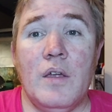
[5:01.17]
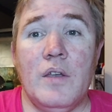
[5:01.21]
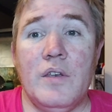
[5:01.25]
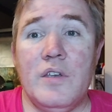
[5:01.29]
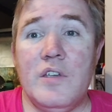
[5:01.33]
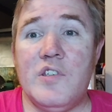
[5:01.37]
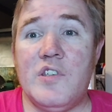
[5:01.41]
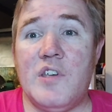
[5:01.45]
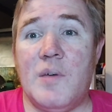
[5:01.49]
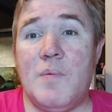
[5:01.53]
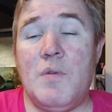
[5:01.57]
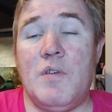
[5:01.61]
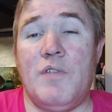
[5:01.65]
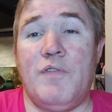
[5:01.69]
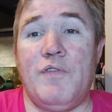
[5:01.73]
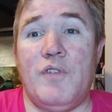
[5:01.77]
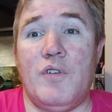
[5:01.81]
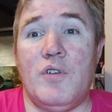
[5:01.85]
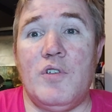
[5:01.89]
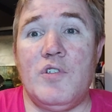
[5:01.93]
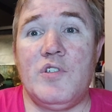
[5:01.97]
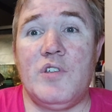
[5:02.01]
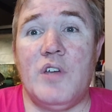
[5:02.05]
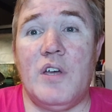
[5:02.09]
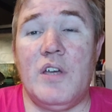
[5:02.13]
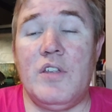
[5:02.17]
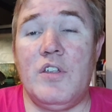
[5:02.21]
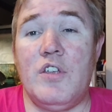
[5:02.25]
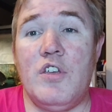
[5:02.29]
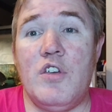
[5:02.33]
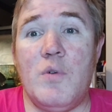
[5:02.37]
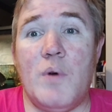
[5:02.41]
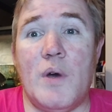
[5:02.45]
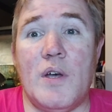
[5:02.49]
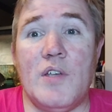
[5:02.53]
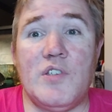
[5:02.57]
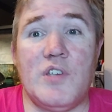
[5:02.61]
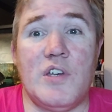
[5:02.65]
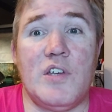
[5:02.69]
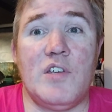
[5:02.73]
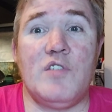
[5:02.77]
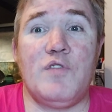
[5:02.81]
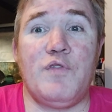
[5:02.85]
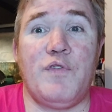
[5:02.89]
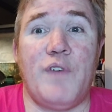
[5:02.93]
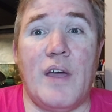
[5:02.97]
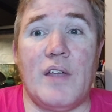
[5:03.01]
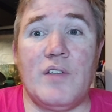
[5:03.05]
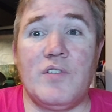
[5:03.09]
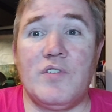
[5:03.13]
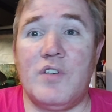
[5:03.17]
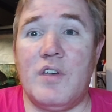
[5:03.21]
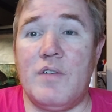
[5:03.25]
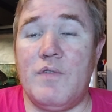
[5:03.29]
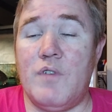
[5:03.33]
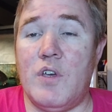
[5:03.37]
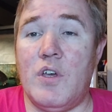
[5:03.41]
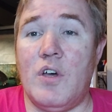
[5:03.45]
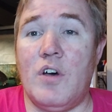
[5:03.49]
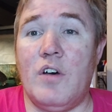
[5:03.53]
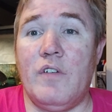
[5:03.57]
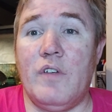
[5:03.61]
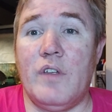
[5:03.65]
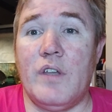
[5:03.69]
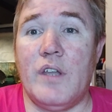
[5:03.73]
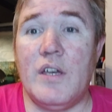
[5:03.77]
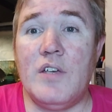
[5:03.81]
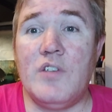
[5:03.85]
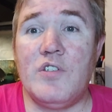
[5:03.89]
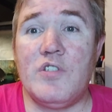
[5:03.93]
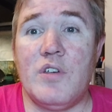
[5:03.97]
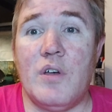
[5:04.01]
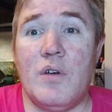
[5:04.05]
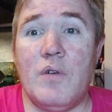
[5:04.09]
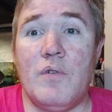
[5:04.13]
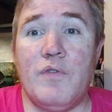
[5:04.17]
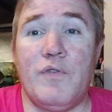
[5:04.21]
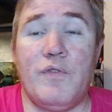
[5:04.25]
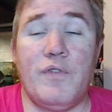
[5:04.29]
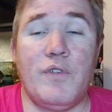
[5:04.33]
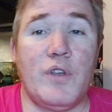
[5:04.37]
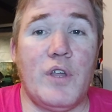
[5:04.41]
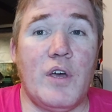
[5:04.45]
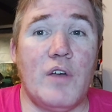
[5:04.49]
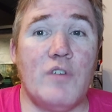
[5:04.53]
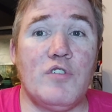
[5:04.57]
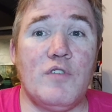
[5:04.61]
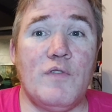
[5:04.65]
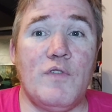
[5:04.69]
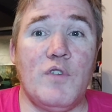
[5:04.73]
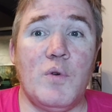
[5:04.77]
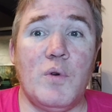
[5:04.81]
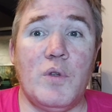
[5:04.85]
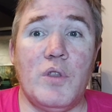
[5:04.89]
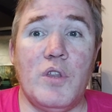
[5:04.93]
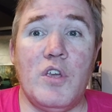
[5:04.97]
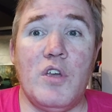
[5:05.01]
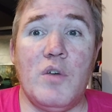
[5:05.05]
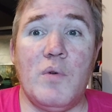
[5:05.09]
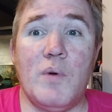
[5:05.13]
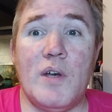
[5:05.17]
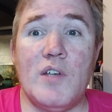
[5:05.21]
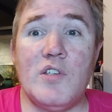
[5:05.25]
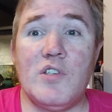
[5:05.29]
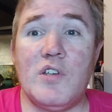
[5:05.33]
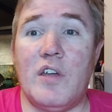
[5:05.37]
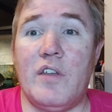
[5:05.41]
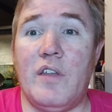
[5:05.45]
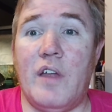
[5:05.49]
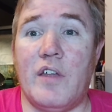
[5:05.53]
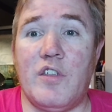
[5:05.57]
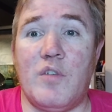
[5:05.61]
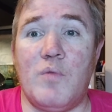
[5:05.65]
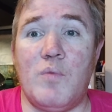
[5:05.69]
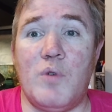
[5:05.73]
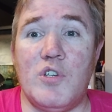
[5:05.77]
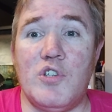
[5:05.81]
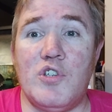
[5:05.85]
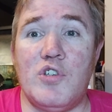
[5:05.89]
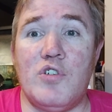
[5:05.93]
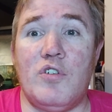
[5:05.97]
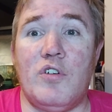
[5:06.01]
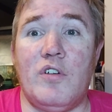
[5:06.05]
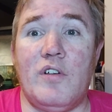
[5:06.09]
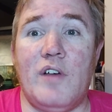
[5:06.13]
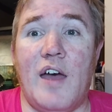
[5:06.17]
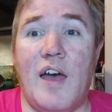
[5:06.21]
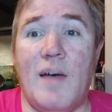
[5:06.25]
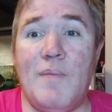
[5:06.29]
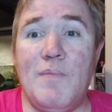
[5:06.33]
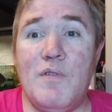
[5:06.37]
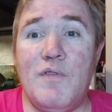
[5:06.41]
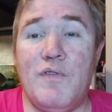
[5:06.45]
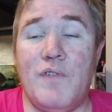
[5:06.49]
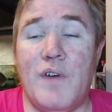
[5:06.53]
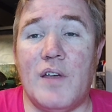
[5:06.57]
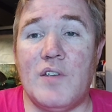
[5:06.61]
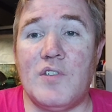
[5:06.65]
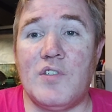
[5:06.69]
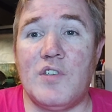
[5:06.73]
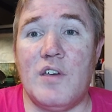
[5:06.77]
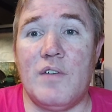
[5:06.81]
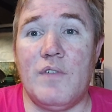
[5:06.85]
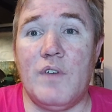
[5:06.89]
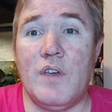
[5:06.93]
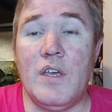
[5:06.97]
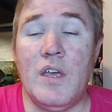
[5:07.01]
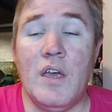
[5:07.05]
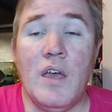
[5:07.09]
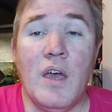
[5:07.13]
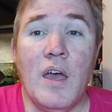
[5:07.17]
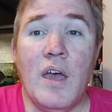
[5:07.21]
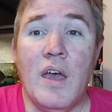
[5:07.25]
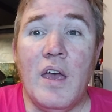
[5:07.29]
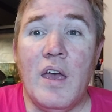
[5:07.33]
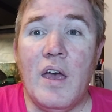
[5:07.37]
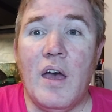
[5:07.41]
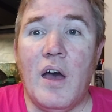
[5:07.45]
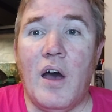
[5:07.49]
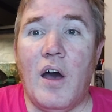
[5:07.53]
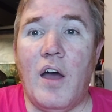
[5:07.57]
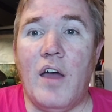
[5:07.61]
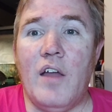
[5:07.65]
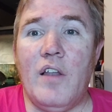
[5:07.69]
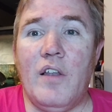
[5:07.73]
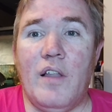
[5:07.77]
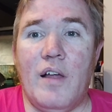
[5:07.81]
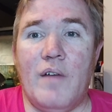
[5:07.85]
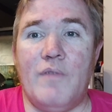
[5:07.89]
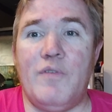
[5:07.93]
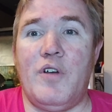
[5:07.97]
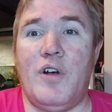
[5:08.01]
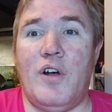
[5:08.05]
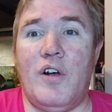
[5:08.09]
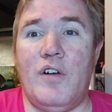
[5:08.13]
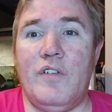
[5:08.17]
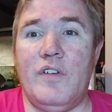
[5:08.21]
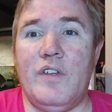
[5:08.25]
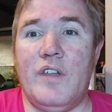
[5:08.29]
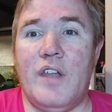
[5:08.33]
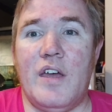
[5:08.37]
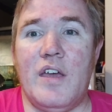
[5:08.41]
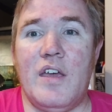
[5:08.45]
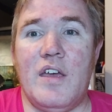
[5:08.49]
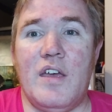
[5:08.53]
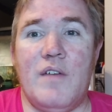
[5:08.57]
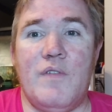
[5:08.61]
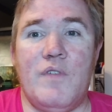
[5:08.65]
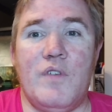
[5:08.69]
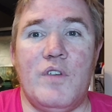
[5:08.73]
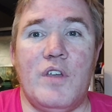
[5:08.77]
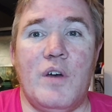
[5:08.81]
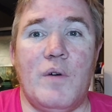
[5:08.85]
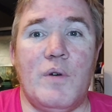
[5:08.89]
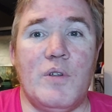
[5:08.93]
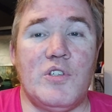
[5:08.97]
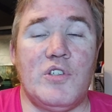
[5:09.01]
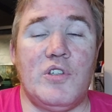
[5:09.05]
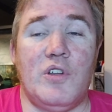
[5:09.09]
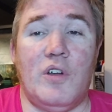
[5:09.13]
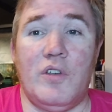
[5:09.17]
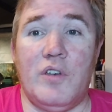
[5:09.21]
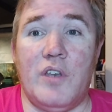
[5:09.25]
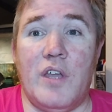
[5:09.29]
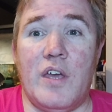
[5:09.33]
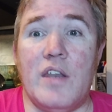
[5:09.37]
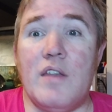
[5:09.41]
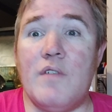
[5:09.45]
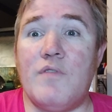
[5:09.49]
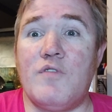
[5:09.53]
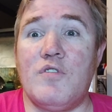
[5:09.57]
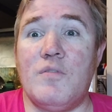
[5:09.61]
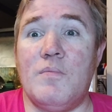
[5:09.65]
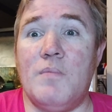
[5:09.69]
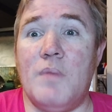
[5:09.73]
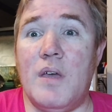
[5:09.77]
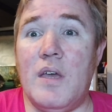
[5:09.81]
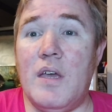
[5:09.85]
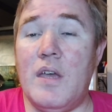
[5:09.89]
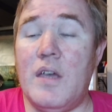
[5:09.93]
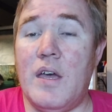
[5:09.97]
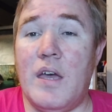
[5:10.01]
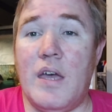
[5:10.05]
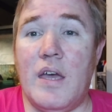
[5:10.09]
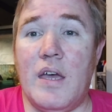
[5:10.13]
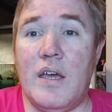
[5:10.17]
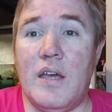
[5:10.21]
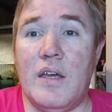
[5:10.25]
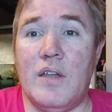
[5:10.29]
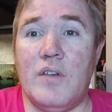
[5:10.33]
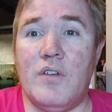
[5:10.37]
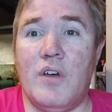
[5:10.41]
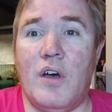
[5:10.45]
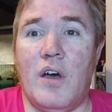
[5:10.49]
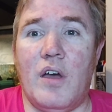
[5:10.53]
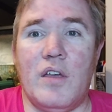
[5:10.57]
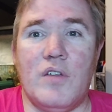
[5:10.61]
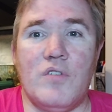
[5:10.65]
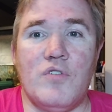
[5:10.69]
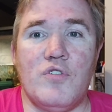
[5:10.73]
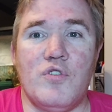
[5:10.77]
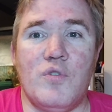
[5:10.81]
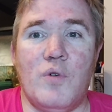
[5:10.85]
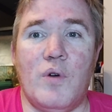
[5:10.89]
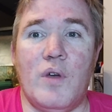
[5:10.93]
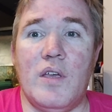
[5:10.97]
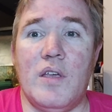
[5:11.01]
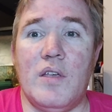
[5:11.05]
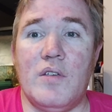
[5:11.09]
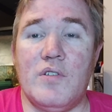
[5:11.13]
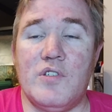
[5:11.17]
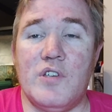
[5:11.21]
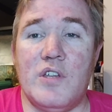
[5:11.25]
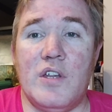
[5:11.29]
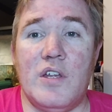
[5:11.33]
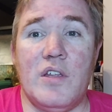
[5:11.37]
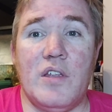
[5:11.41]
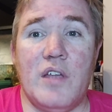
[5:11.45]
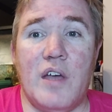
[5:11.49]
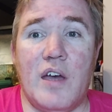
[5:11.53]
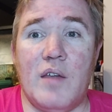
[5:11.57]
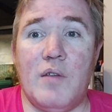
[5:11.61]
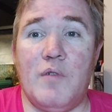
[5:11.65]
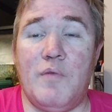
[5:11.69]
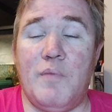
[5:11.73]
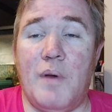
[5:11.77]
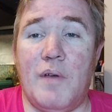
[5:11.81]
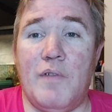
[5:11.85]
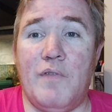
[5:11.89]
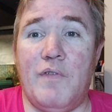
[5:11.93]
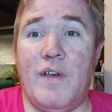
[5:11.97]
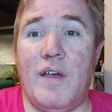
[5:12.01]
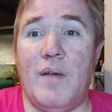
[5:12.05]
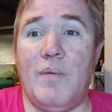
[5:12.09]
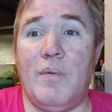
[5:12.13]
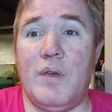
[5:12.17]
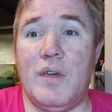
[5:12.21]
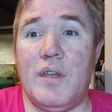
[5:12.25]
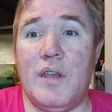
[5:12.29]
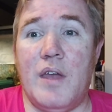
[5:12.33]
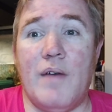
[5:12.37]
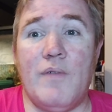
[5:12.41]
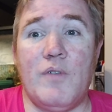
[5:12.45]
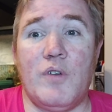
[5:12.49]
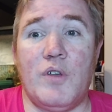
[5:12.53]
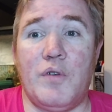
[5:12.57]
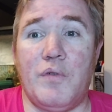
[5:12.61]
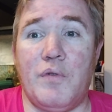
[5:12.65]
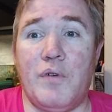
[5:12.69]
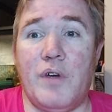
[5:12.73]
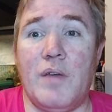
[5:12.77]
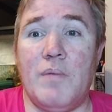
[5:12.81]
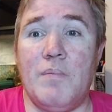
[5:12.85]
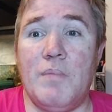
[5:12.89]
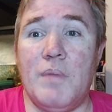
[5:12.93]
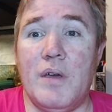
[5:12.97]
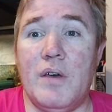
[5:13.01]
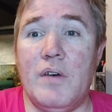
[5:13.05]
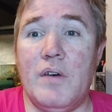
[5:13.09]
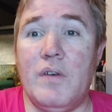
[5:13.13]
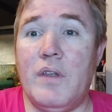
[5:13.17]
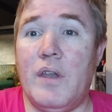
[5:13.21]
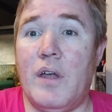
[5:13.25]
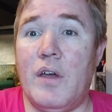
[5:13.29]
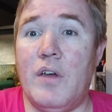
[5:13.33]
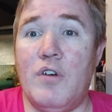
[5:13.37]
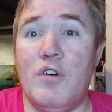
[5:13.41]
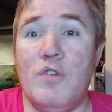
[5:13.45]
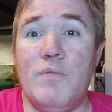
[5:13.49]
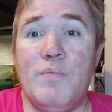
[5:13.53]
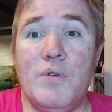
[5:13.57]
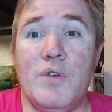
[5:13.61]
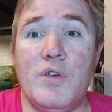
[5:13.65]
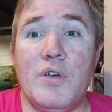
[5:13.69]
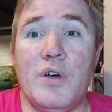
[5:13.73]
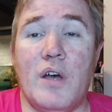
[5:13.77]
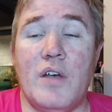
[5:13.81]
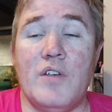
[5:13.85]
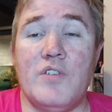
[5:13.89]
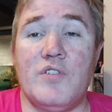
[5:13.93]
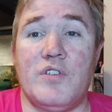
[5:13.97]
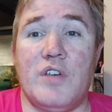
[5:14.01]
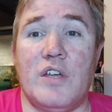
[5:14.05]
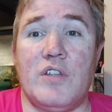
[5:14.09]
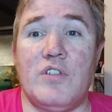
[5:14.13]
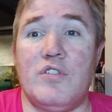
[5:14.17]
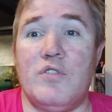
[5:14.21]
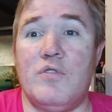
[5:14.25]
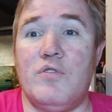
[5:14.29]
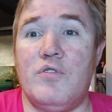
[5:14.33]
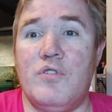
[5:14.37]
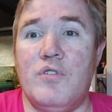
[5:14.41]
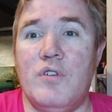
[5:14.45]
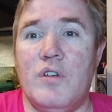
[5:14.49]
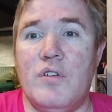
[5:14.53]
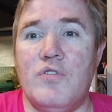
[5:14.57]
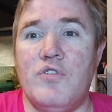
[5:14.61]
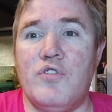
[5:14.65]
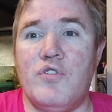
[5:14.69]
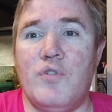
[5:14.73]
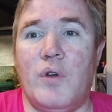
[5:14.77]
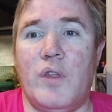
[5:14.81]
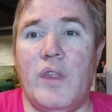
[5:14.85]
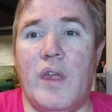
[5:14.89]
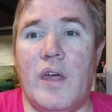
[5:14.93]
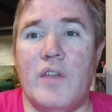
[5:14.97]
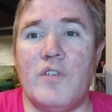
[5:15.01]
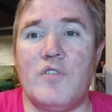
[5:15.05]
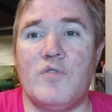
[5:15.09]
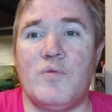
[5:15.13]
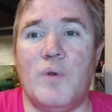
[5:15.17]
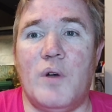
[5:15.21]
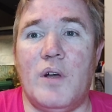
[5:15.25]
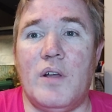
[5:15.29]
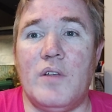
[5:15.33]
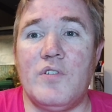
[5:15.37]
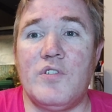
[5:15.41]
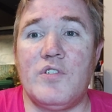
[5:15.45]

This coming Thursday in the US is Thanksgiving holiday, so for those of you in the US, I'd like to wish you all a happy Thanksgiving. I love the holiday, even though it's not native to me, and I enjoy sitting down with my family and having a great meal, and I hope you guys get to enjoy that as well.